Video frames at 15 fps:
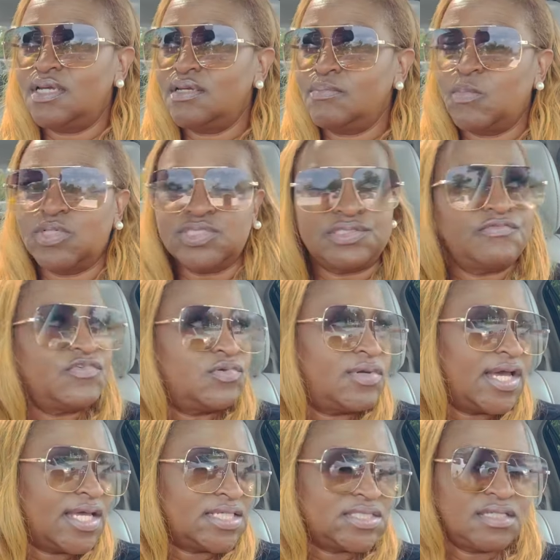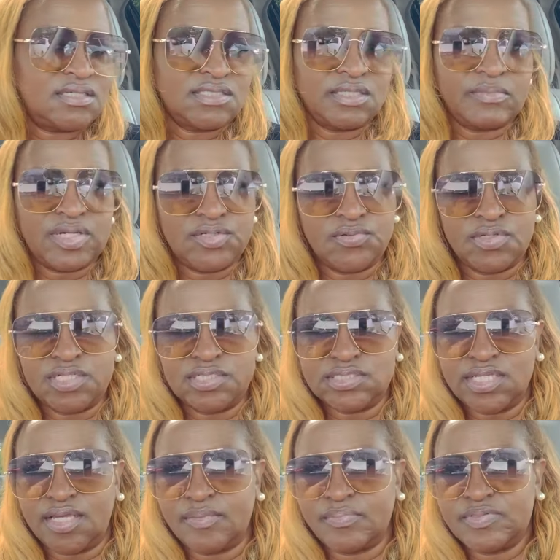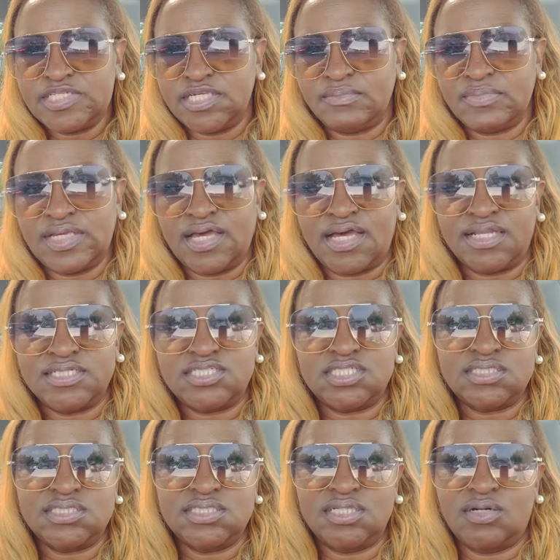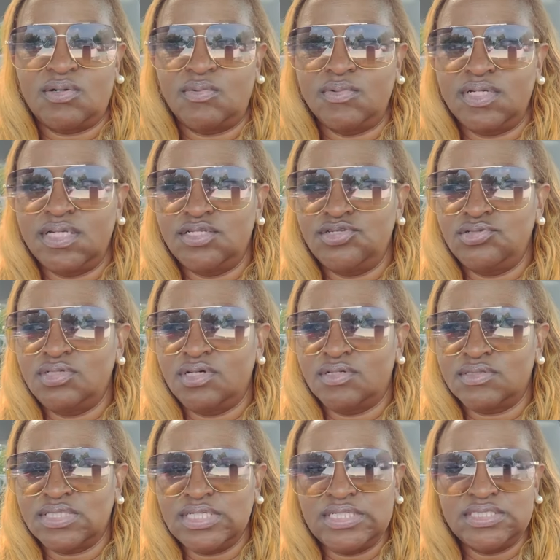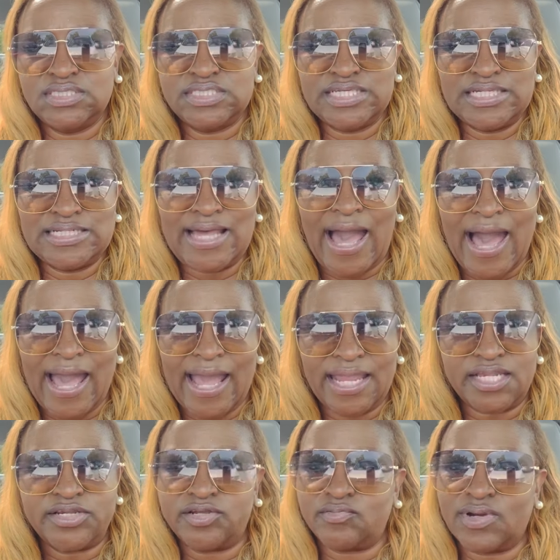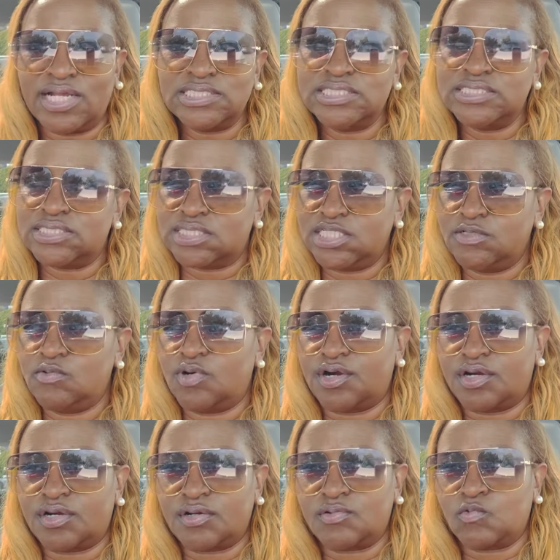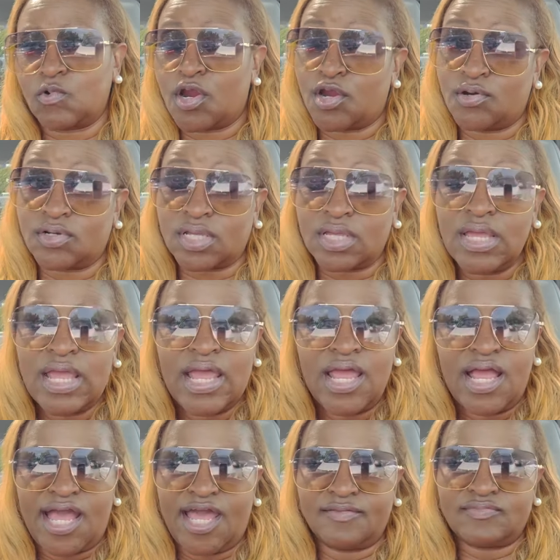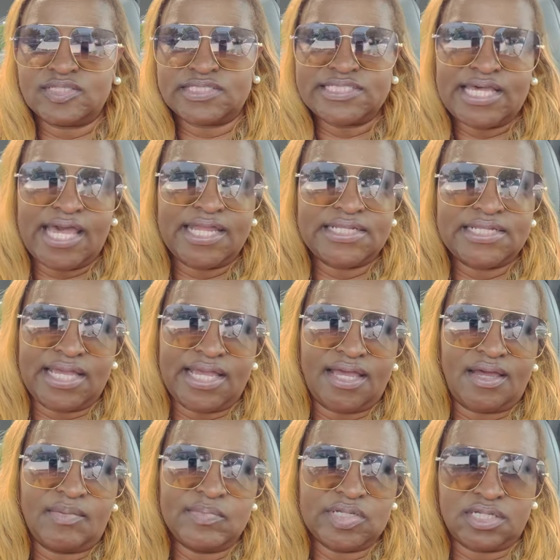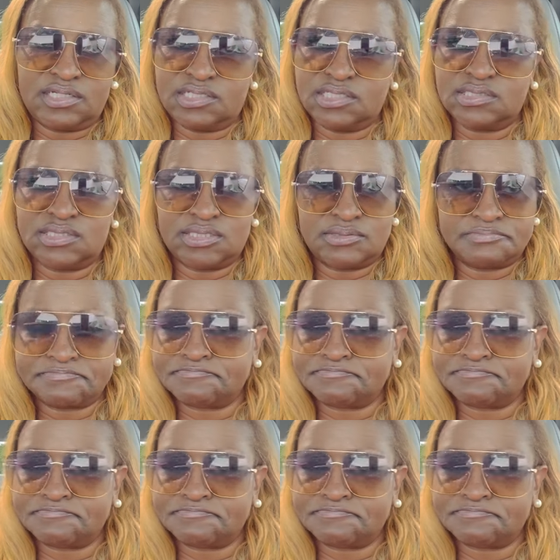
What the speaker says: most of you guys know that my daughter is an epidemiologist. So when, you know, things get heightened around the C word, I have to tighten down because,